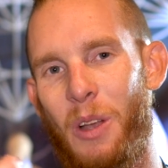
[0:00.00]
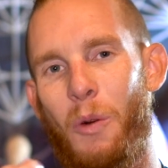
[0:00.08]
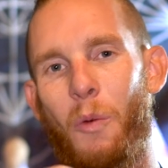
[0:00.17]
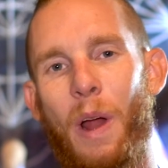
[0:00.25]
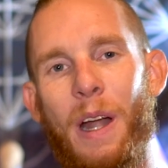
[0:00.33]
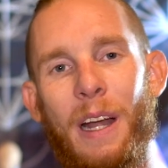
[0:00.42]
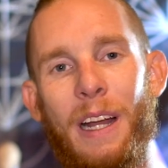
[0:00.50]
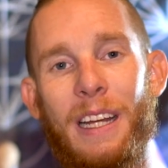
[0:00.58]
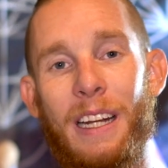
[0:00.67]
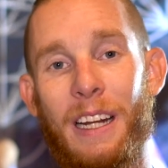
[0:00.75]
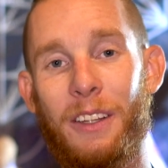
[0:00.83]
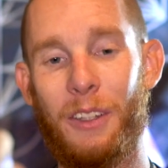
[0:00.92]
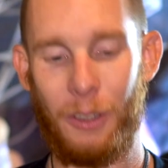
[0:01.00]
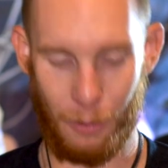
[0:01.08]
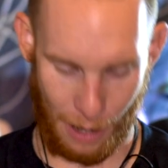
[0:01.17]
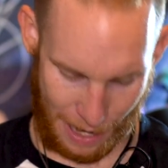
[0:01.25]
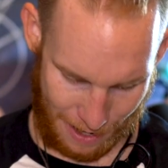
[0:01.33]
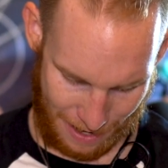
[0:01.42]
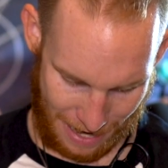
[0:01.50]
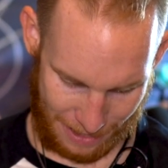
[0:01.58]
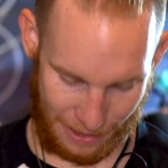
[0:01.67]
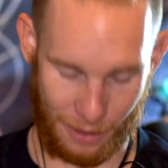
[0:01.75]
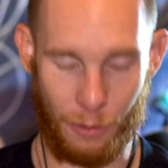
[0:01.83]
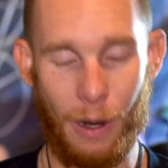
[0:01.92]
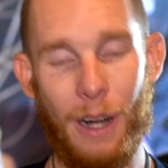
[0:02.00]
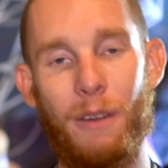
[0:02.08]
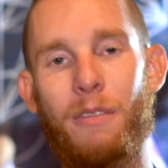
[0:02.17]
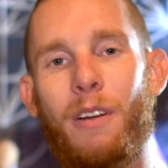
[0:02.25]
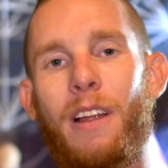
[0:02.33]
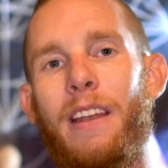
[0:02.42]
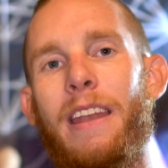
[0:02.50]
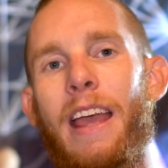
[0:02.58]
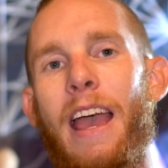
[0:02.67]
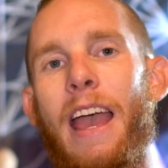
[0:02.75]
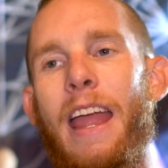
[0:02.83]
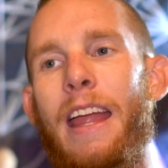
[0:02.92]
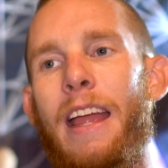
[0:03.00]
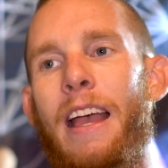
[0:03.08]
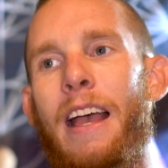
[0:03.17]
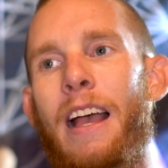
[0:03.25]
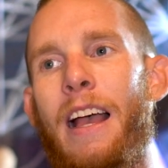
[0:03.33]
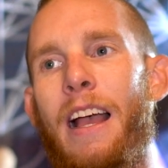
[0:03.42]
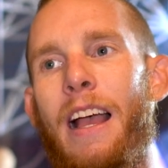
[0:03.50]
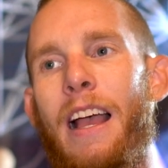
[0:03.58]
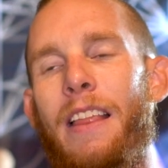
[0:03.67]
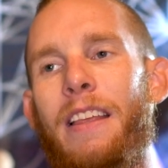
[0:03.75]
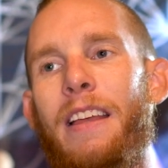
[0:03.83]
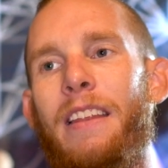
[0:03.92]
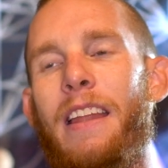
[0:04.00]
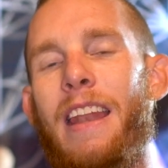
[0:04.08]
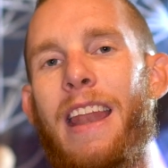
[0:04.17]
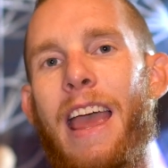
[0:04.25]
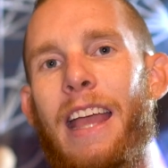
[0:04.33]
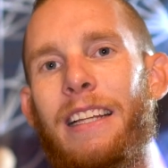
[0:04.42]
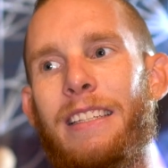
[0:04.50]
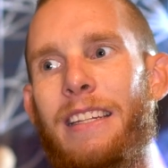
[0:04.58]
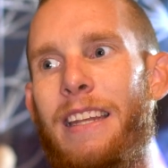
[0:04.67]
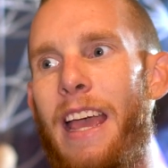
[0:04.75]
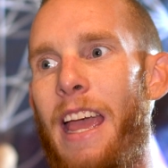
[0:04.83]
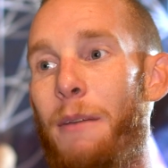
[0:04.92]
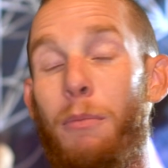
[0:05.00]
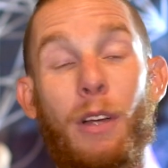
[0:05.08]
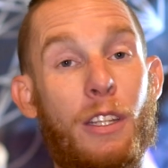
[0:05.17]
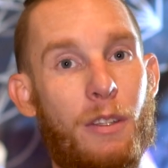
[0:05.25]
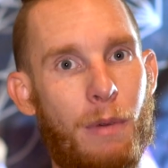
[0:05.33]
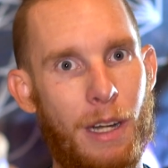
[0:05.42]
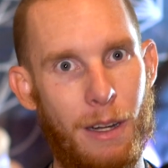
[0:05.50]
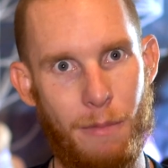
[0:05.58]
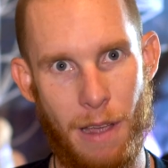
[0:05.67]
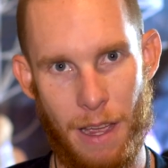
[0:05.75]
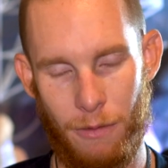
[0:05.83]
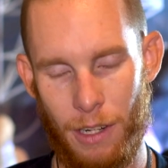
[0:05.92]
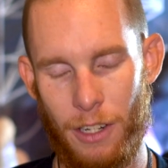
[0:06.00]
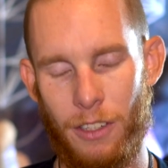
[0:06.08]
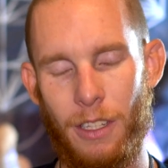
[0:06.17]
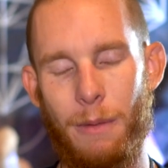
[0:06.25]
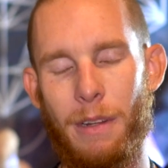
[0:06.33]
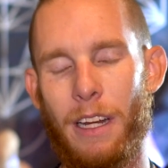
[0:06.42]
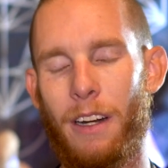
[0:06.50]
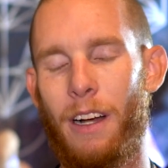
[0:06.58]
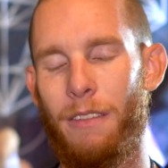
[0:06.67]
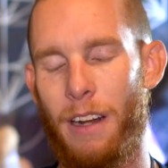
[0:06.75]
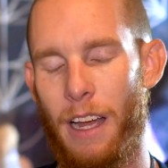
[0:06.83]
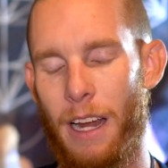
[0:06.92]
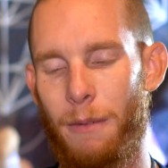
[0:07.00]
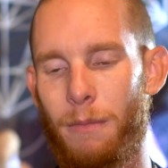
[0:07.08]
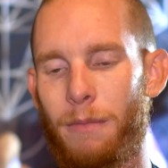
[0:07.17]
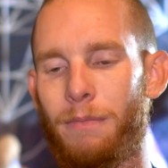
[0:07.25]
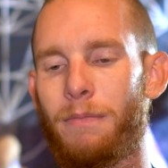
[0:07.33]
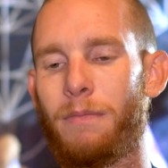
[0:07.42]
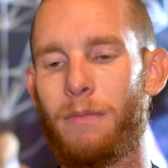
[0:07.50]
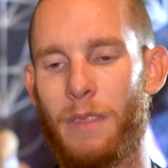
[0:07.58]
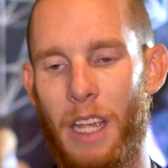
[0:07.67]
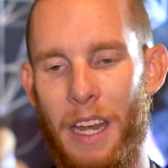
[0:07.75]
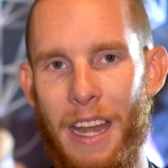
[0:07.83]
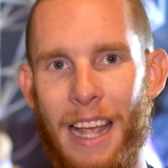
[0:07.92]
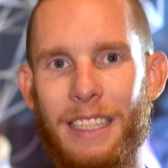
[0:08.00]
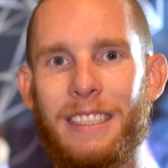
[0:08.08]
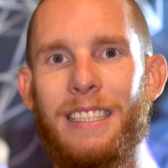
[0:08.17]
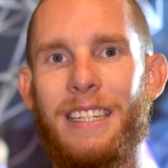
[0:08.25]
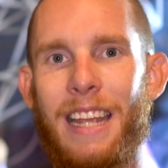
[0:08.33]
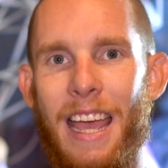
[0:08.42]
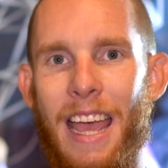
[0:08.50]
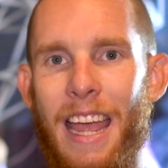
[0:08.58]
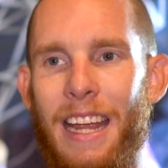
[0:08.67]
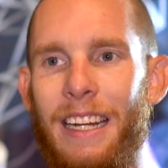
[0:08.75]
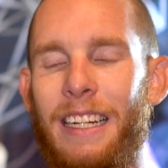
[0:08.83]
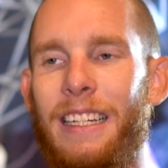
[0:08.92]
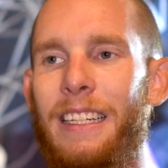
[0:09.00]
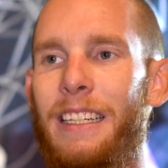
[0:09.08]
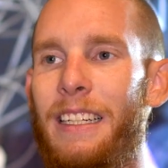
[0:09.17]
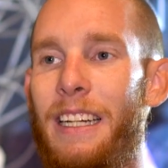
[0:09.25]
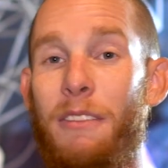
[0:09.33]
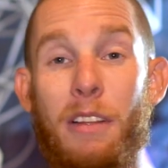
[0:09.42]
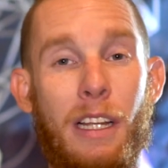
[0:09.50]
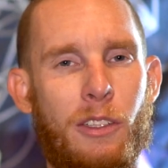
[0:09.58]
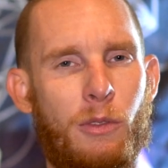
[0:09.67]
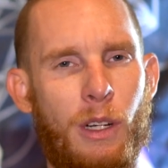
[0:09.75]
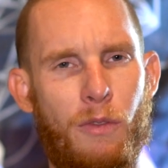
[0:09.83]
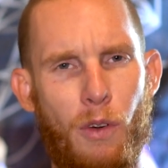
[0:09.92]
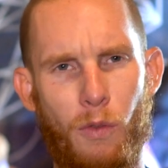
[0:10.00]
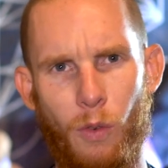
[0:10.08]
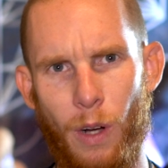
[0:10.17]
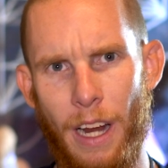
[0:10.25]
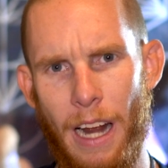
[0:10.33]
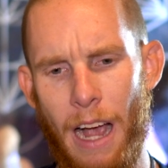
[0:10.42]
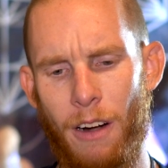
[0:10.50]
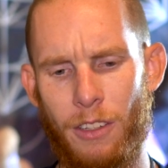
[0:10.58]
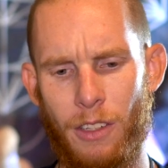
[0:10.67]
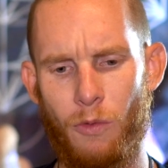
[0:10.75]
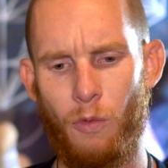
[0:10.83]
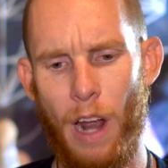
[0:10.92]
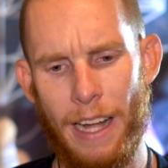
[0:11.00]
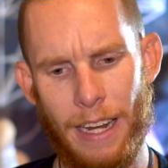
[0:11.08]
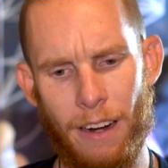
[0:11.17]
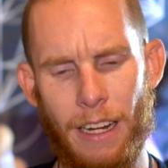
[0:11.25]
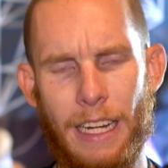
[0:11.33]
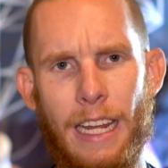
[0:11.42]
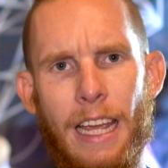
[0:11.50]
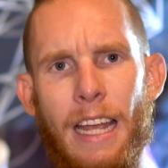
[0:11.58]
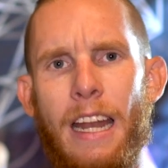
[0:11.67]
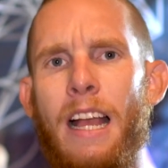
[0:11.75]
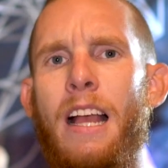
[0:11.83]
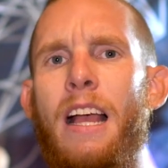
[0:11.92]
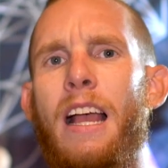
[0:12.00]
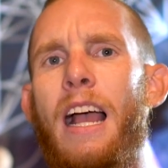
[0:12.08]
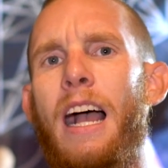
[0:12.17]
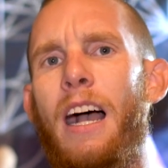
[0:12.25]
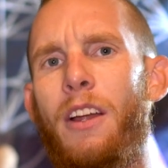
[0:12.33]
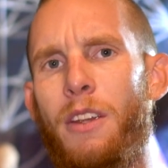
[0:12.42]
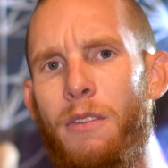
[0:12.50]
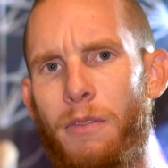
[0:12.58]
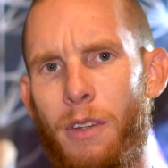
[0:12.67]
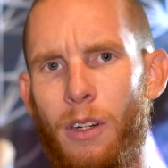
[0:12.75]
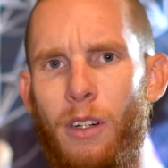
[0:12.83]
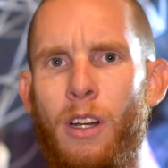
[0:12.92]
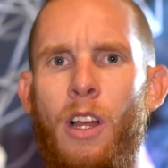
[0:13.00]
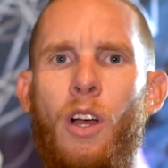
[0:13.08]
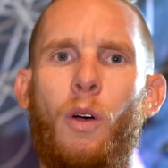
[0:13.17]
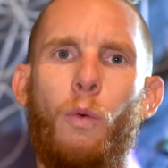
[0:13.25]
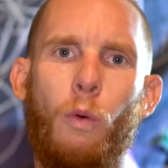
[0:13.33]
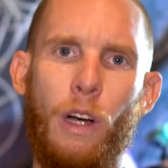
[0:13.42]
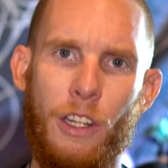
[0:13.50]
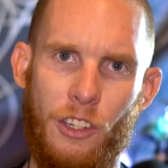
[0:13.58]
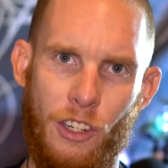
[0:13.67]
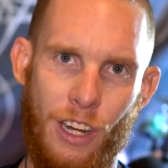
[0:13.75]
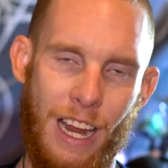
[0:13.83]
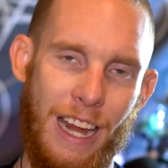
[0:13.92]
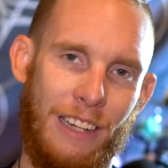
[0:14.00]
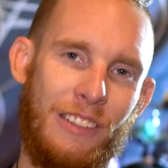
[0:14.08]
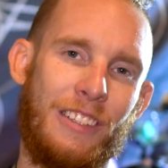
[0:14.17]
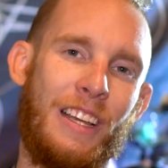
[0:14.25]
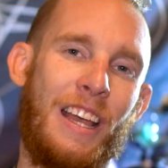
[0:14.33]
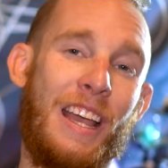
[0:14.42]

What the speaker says: Wear it. Get a little wire necklace. Wear it for a day. And then the next day, place it by your bed when you sleep. Take it off at night. Next day, give it like 24, 48 hours, and write down again how you feel, what changed.